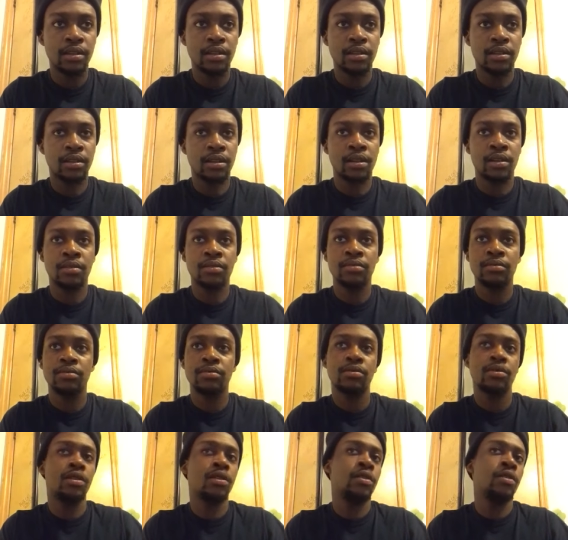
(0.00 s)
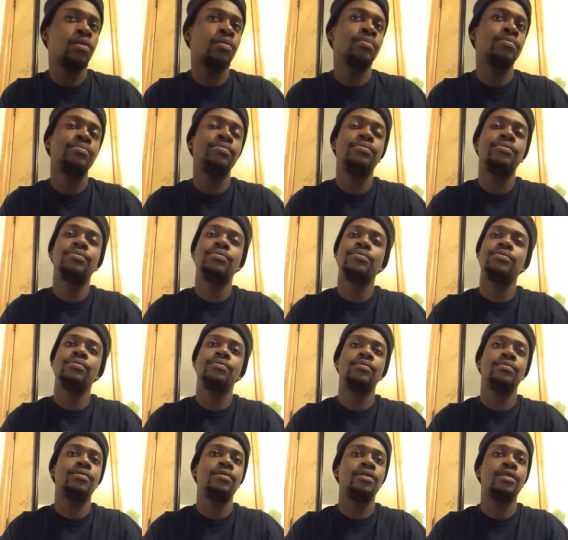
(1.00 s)
You know, so,
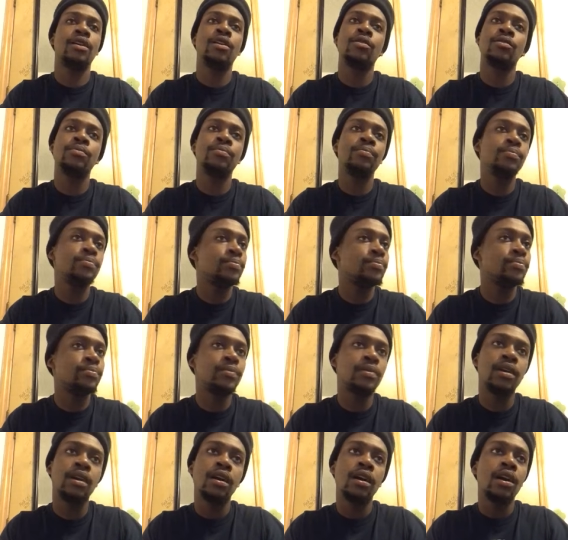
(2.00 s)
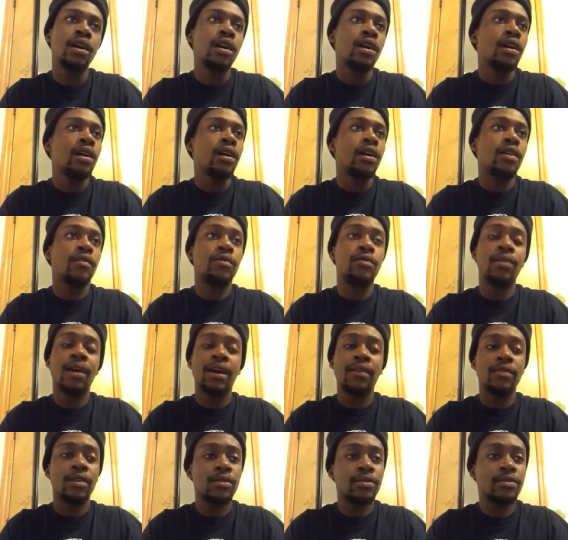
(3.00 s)
you know, if you
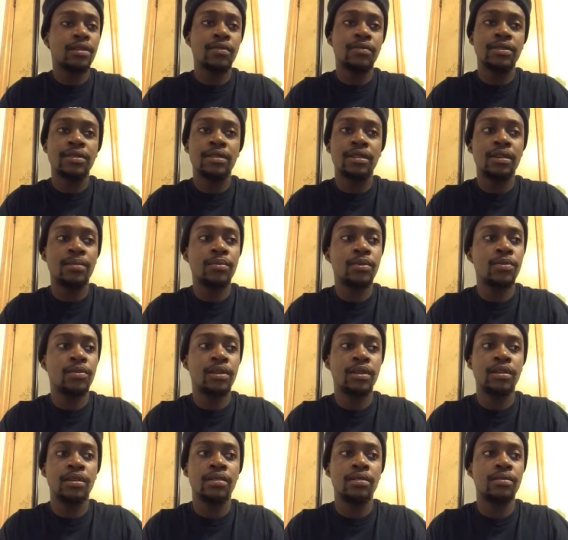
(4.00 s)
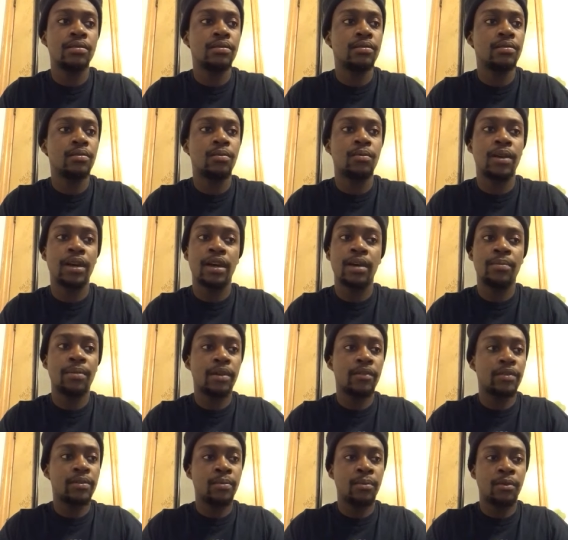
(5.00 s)
have low self-esteem, you could wake up
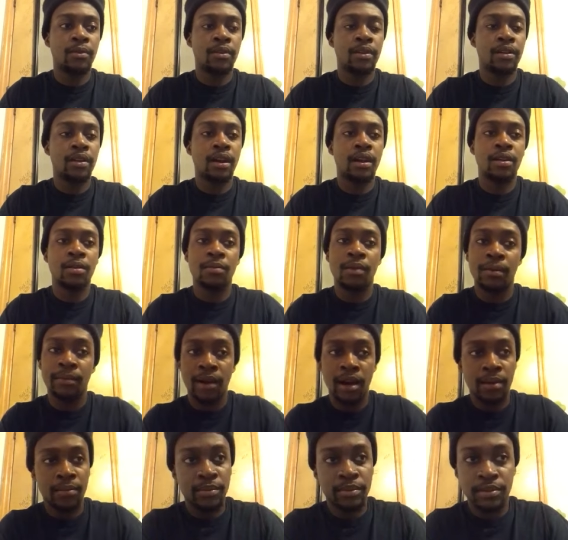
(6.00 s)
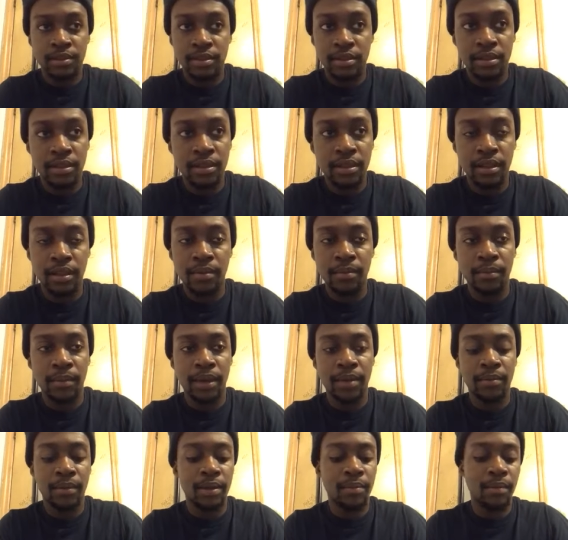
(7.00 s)
every morning. I know my mom used to
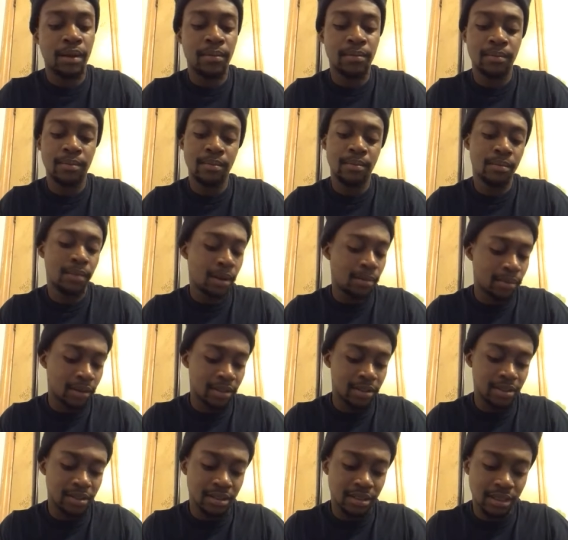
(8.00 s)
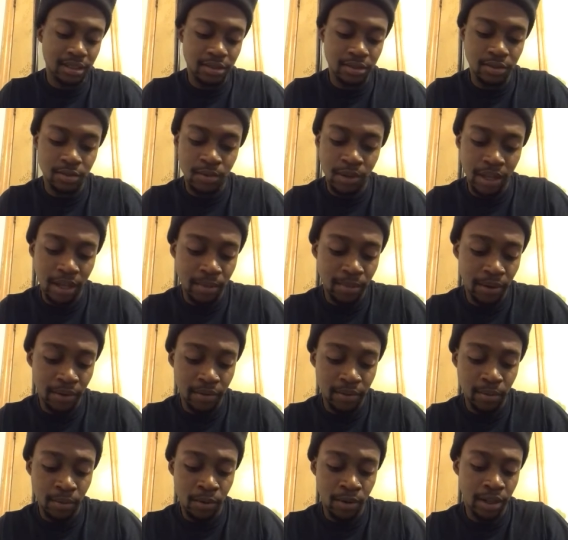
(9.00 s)
make me and my, my brothers and sisters wake up
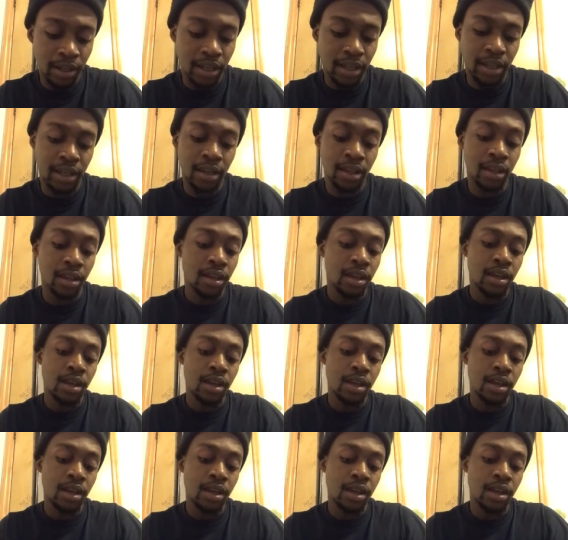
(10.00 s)
every morning and